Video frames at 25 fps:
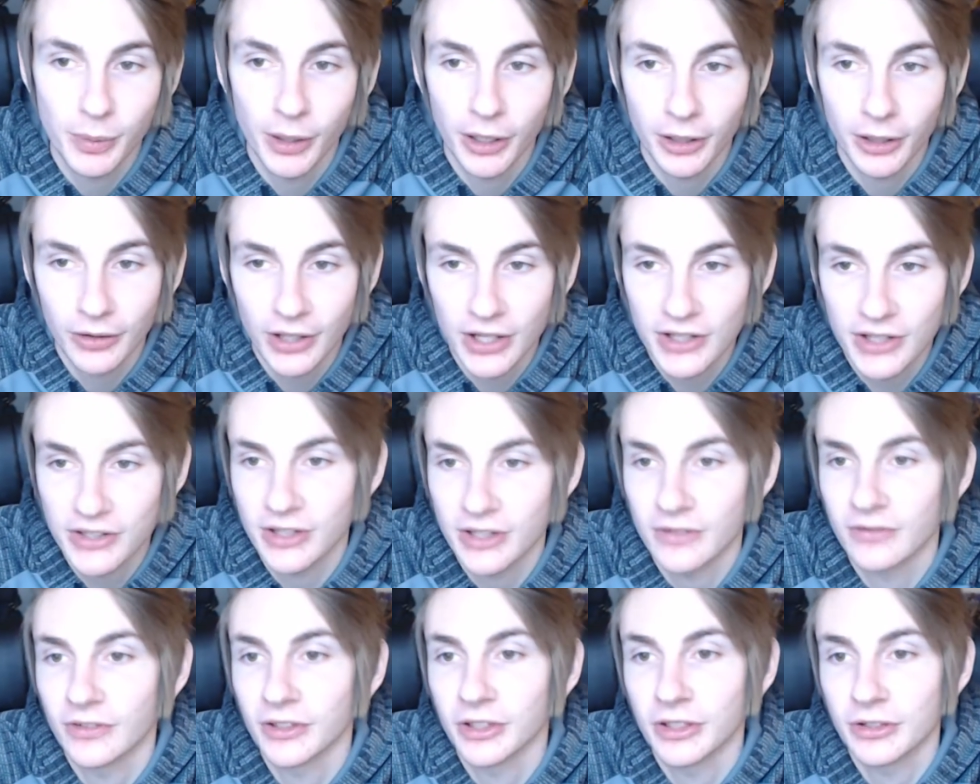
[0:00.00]

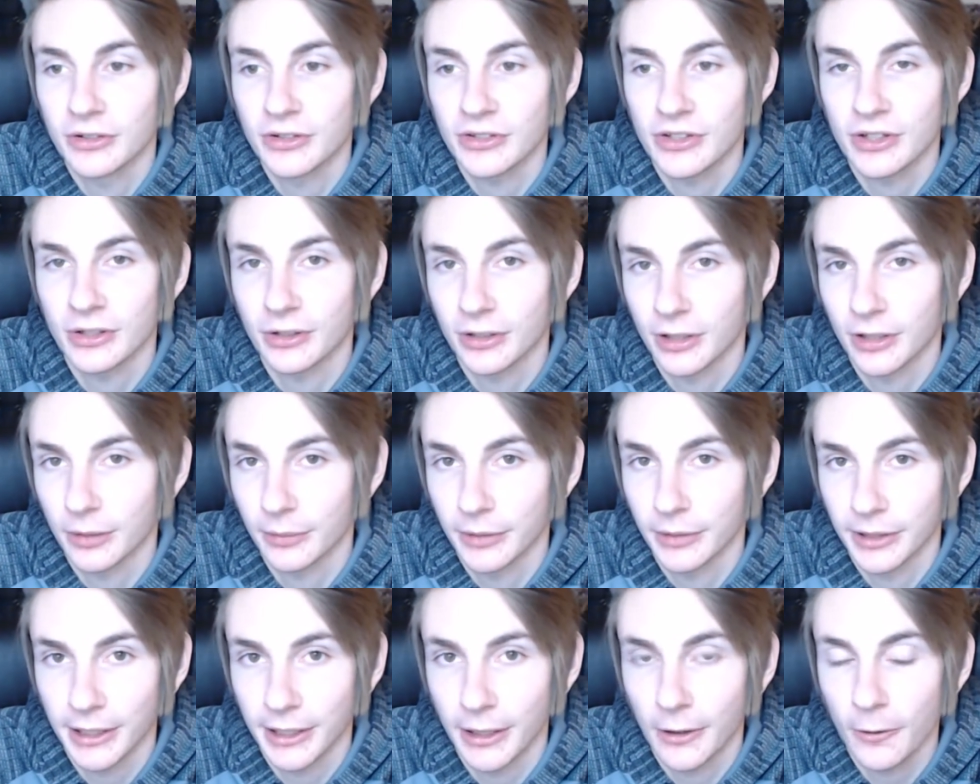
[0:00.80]
Biollante figures that are
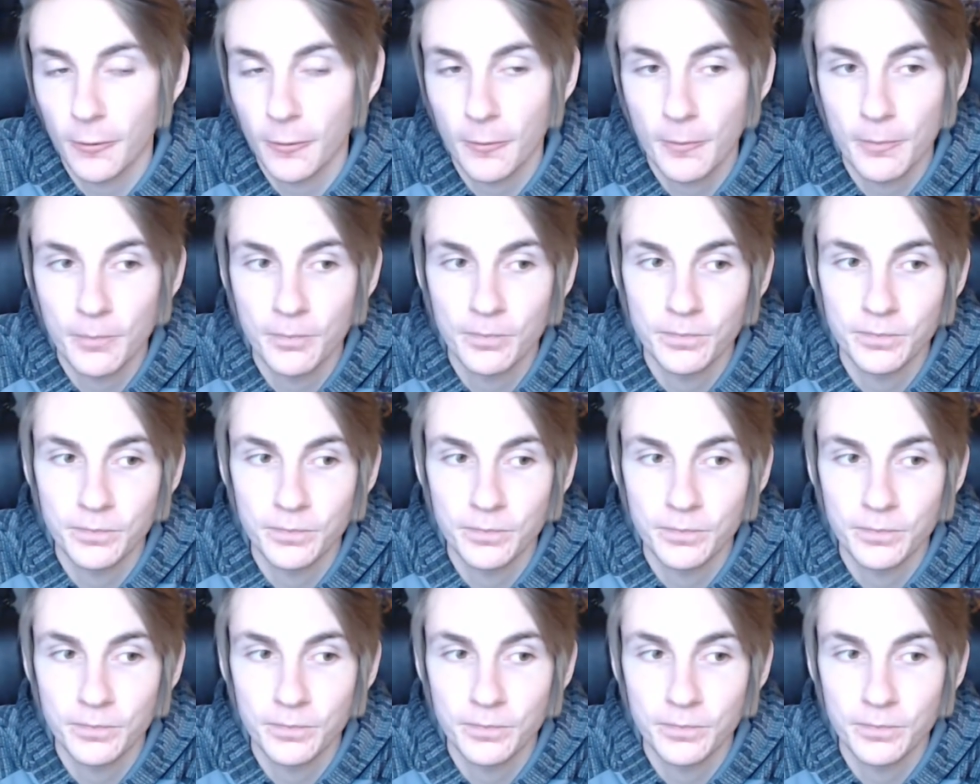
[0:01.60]
coming out.